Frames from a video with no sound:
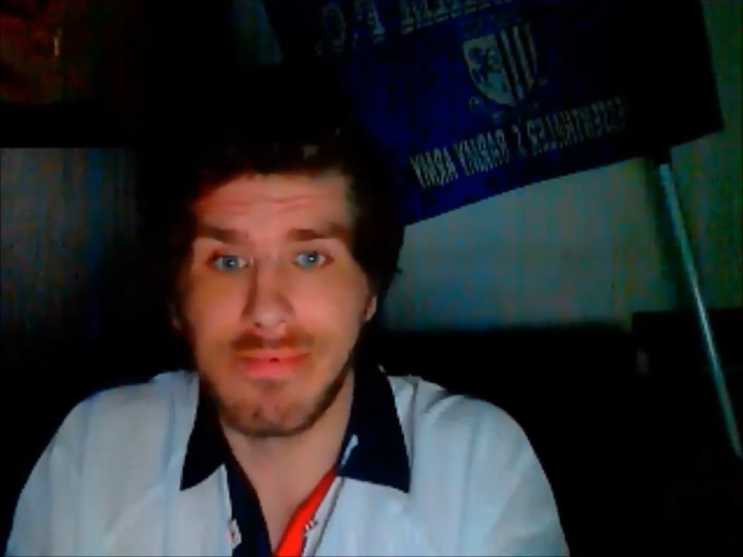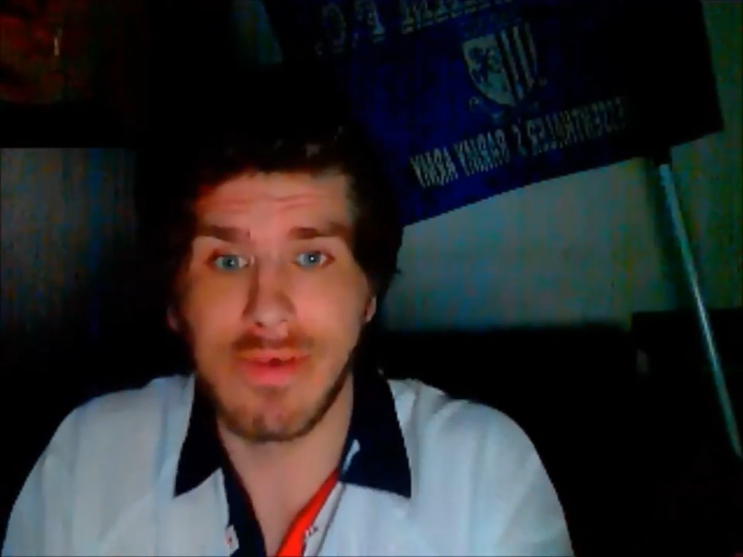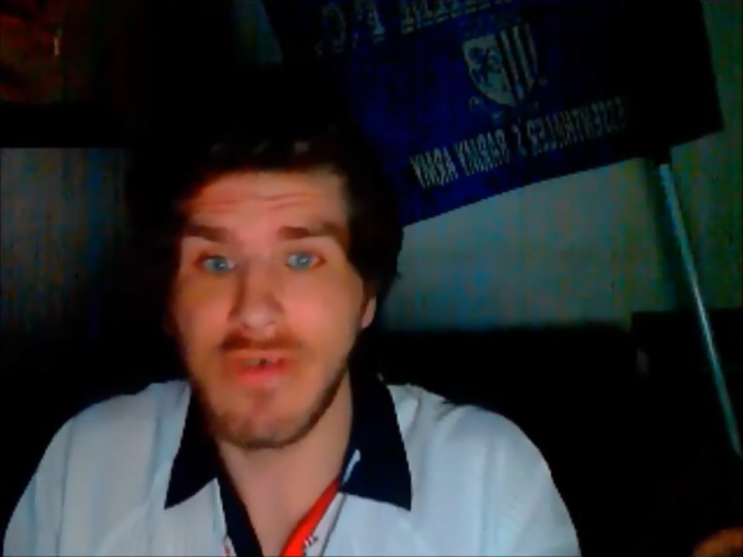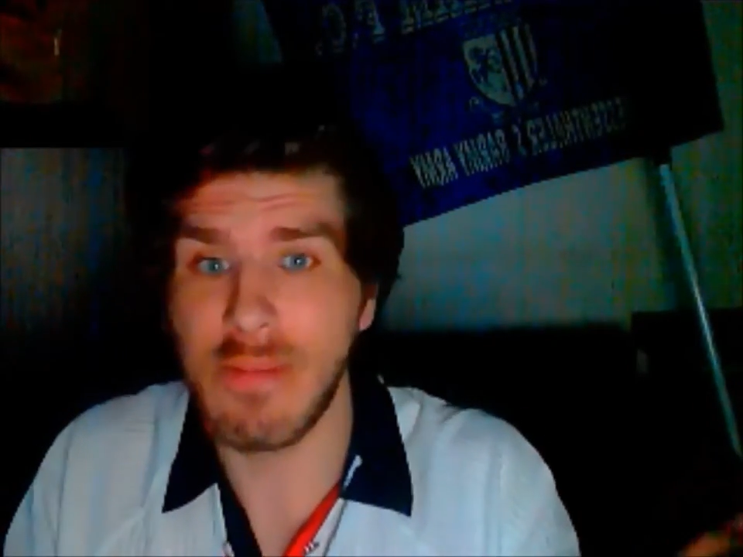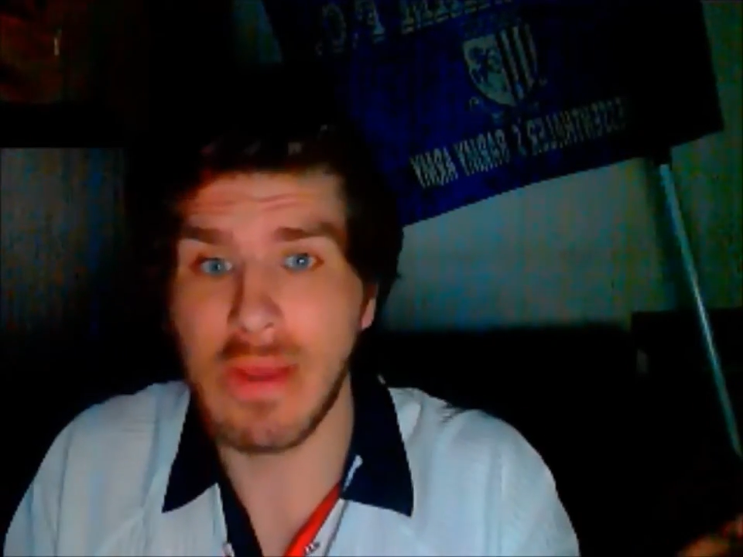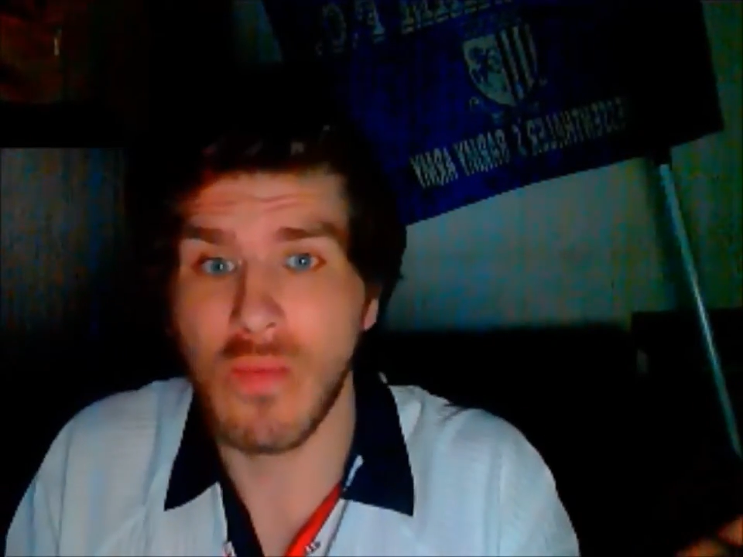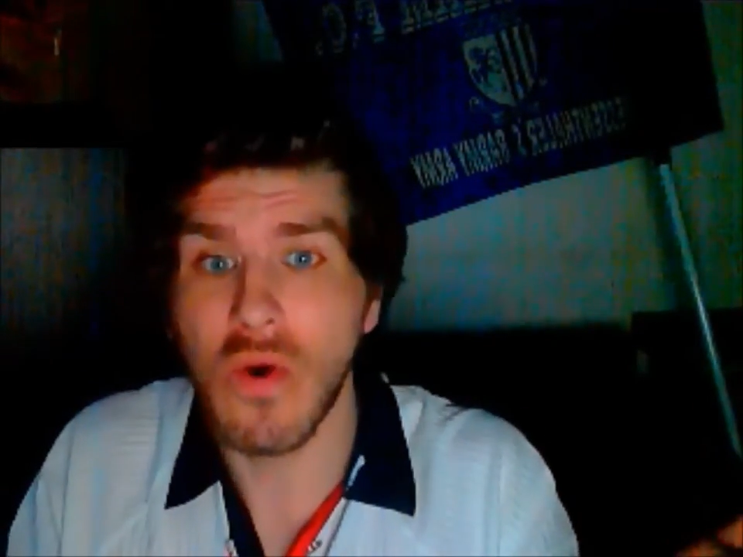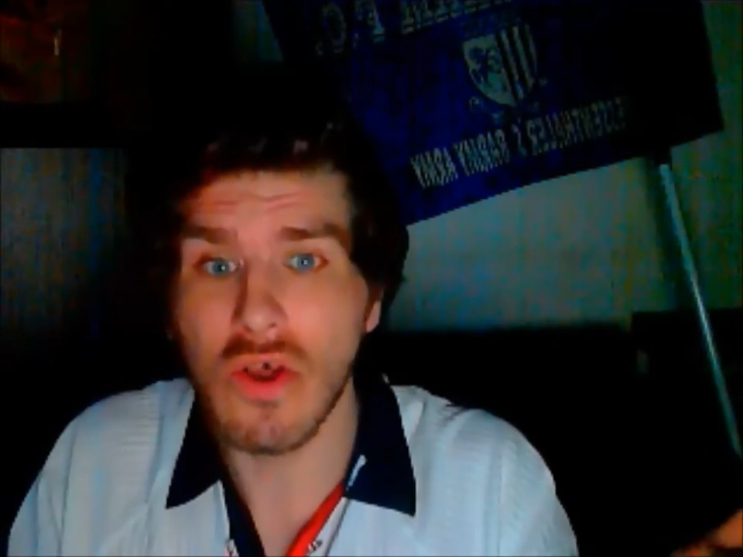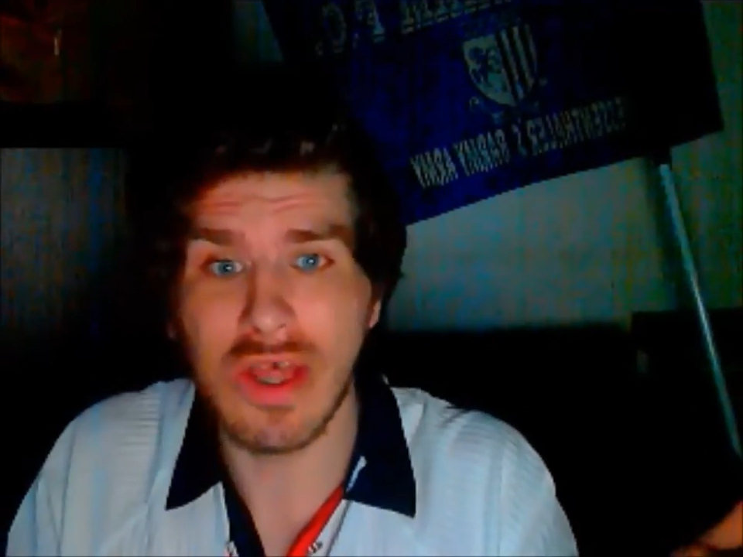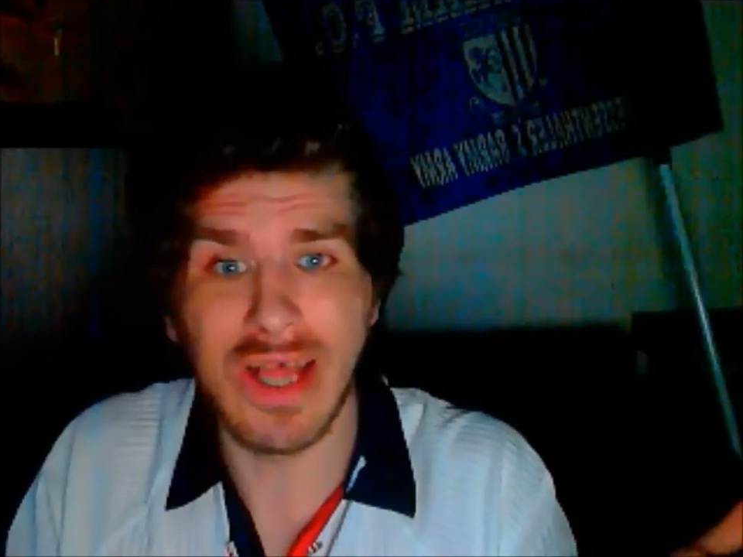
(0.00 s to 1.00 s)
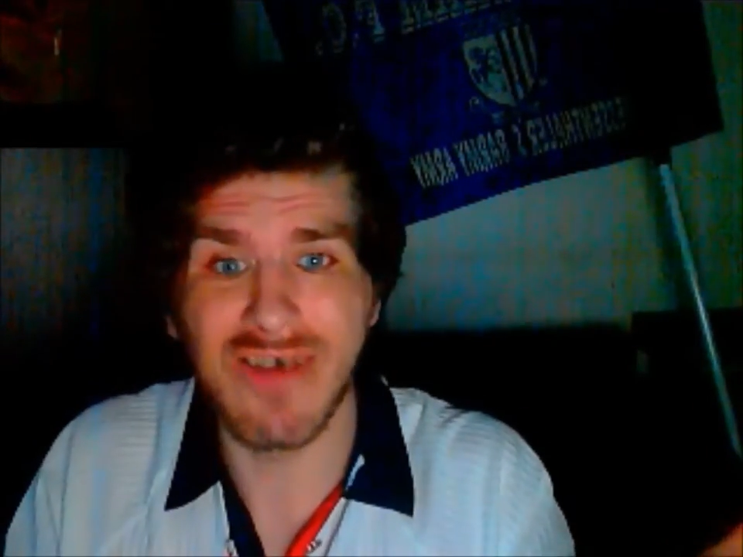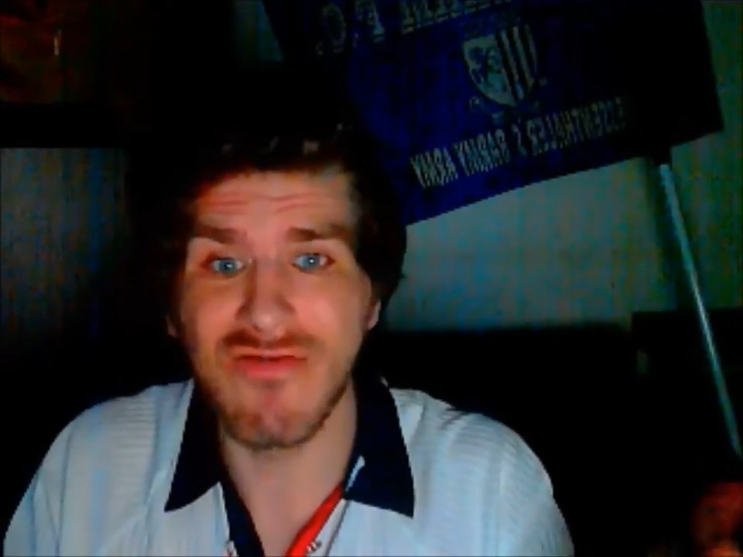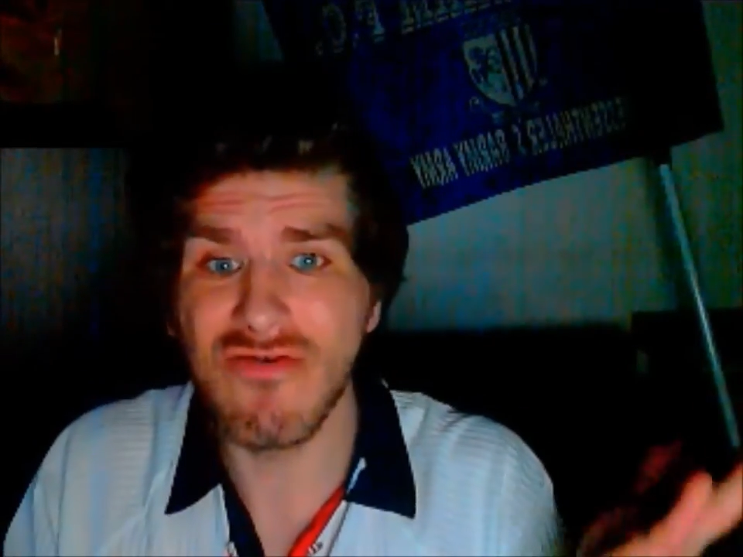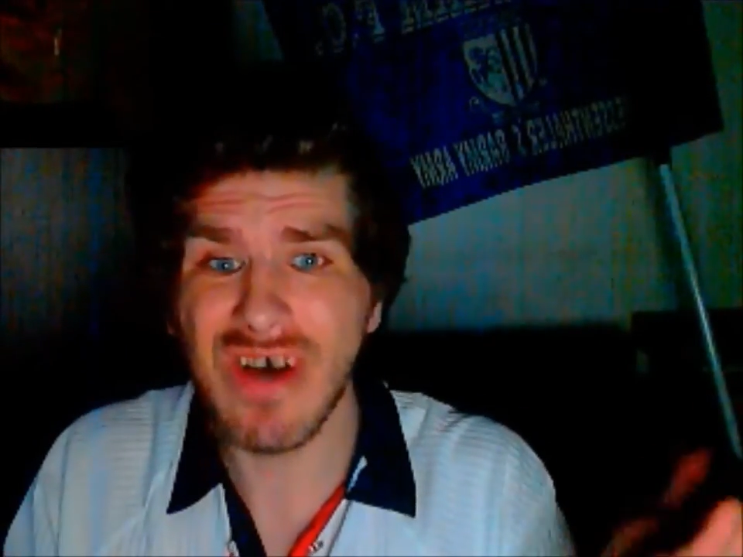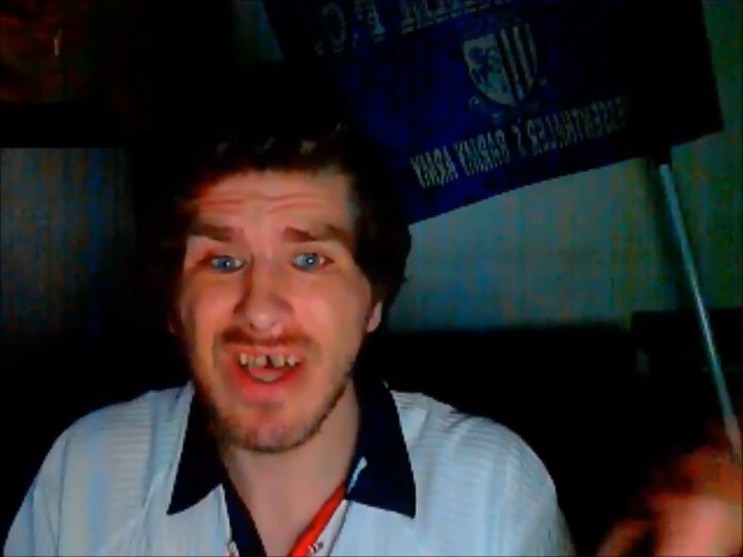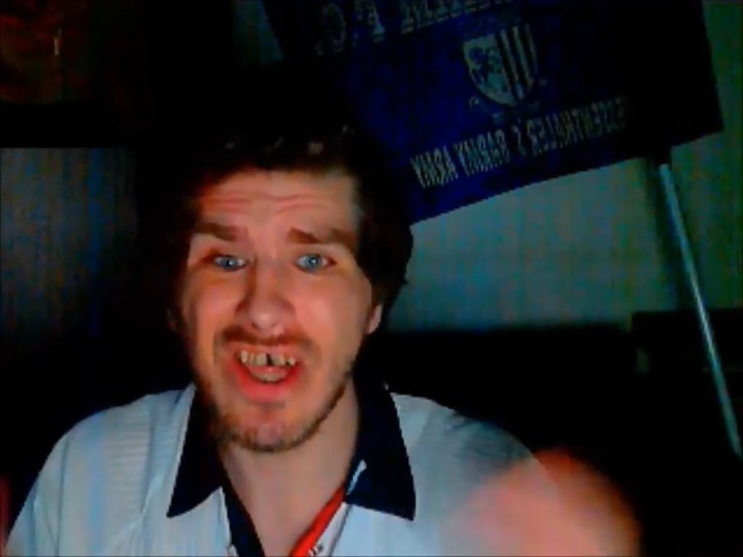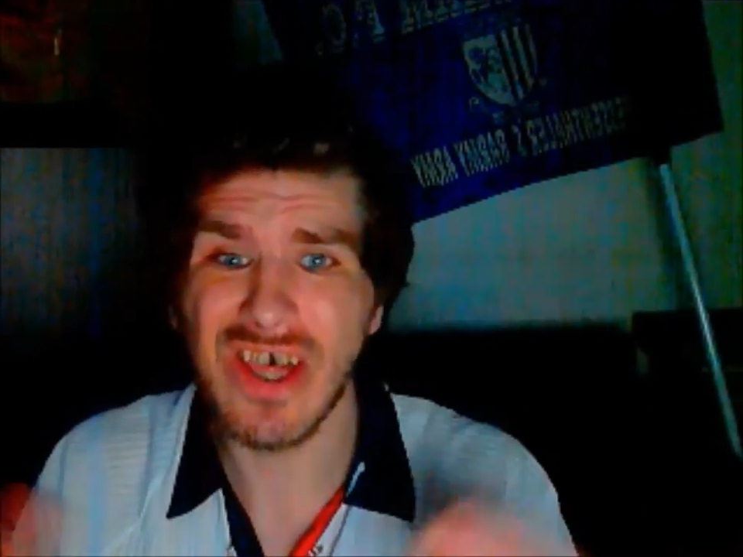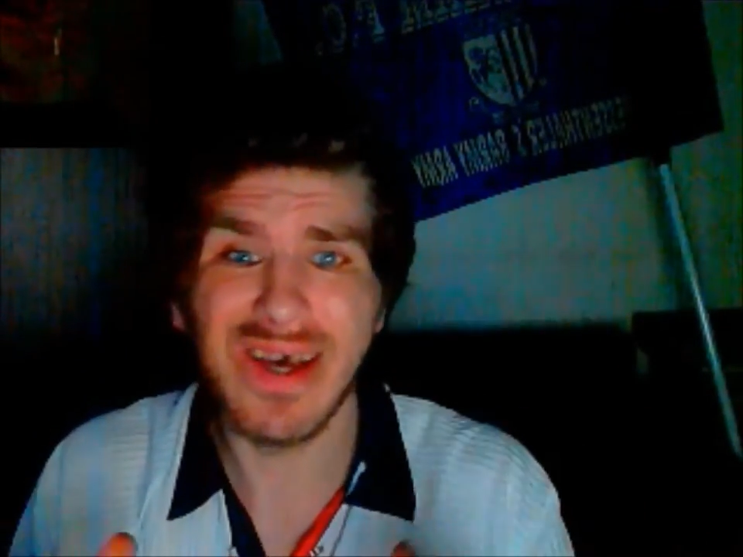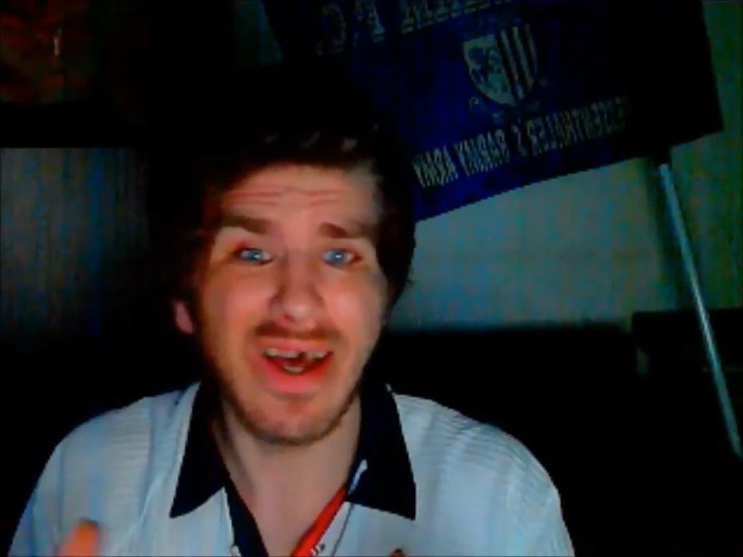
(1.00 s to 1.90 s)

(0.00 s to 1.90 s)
if you've been watching it, Russia